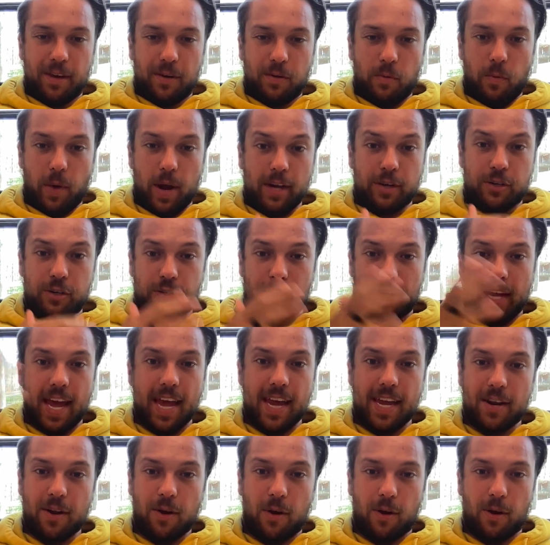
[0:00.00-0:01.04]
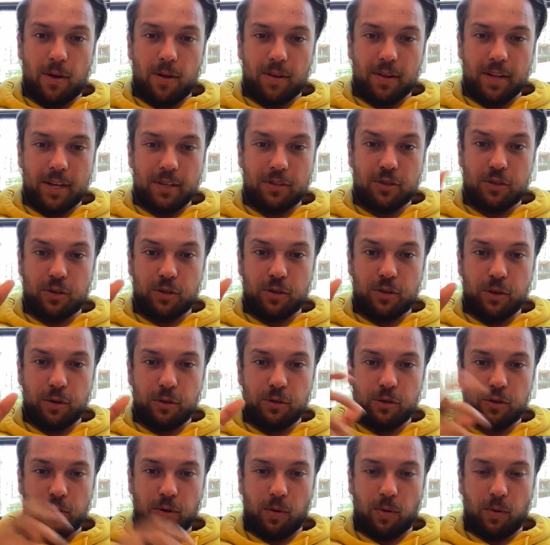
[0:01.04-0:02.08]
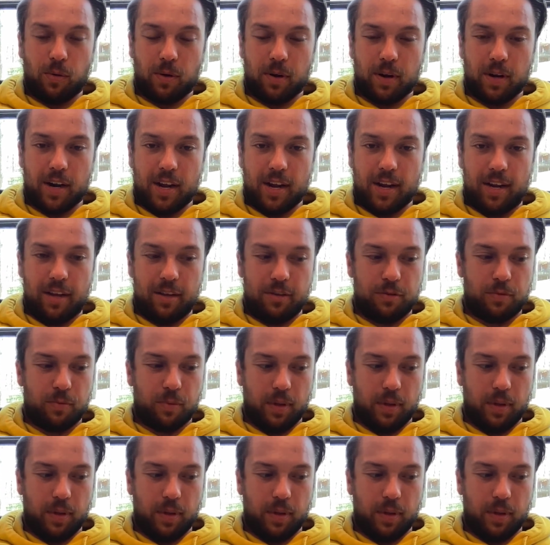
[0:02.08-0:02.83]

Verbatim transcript: way to just hate all institutional organized